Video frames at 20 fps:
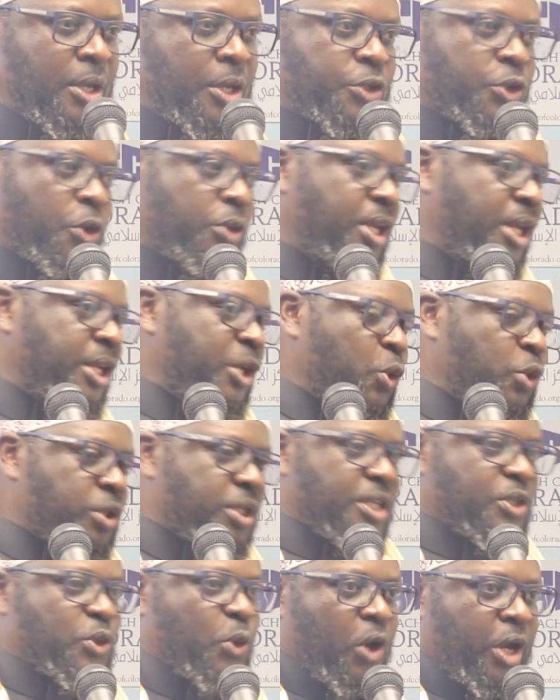So the news
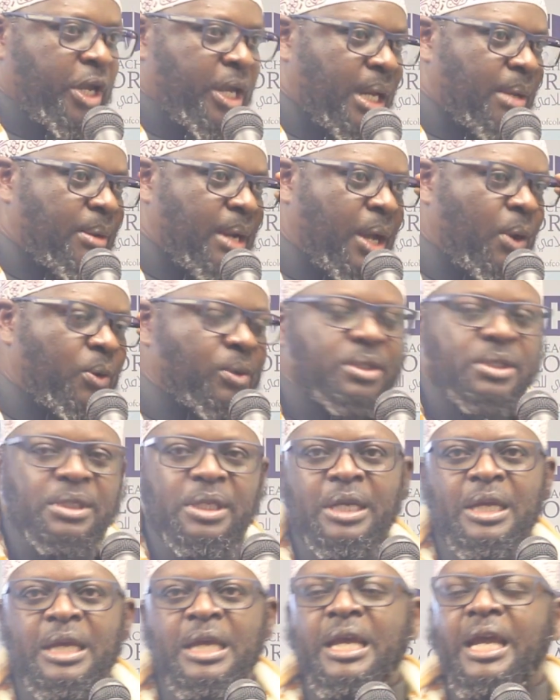is going around.
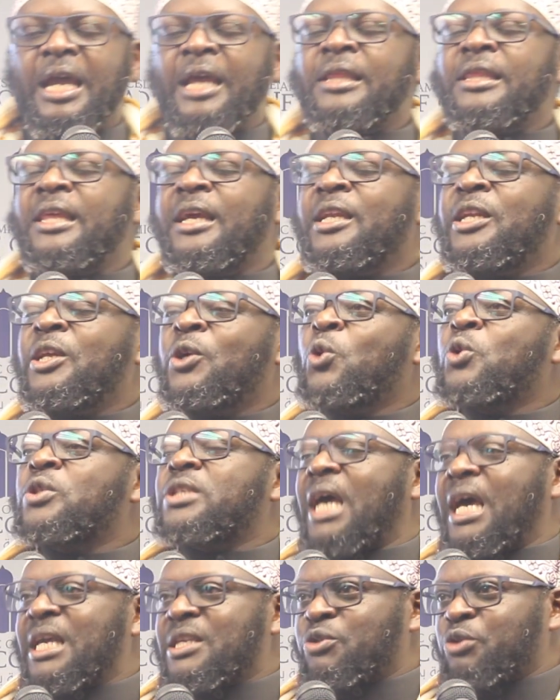And the news
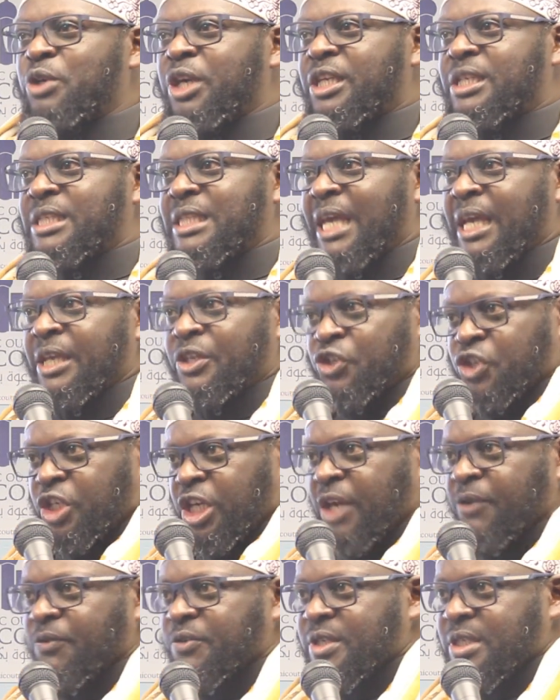has reached the
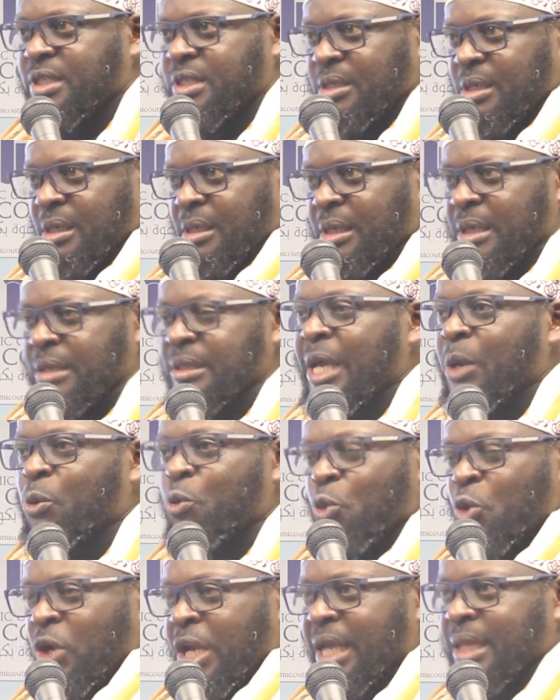chiefs, the
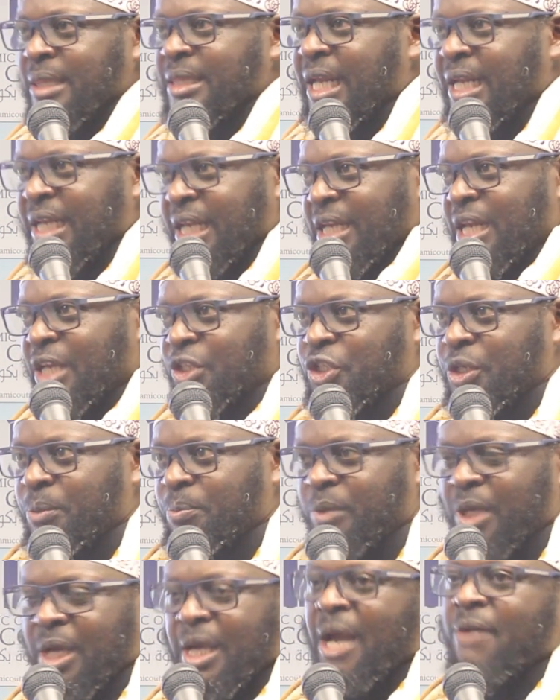ruling, the
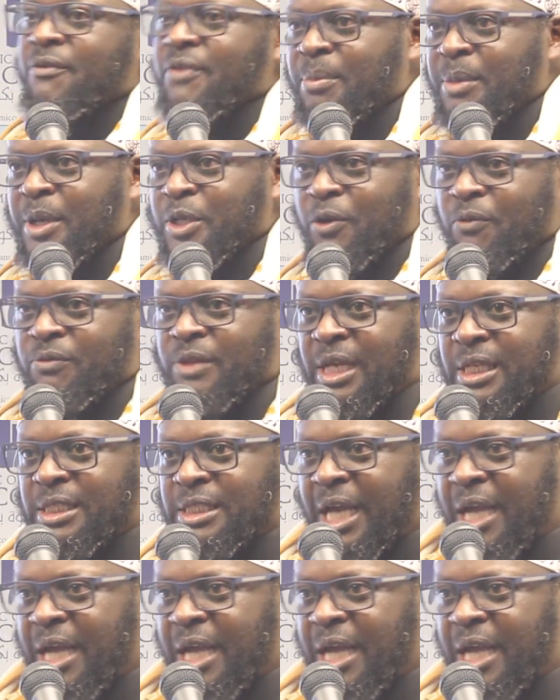leadership, the government of that